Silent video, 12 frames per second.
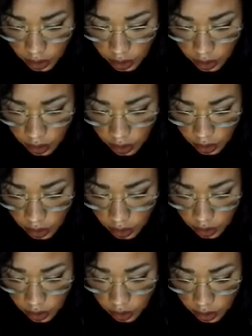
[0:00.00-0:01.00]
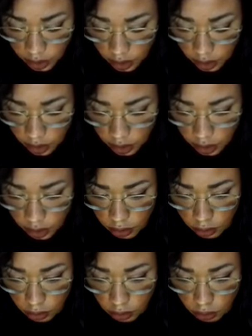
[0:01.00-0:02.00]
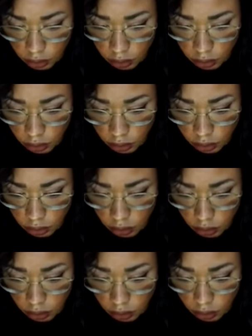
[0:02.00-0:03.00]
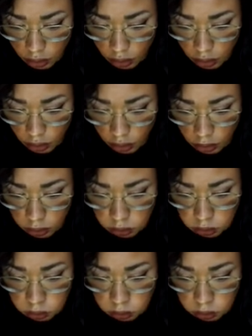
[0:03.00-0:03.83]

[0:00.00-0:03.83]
No one is speaking in this clip.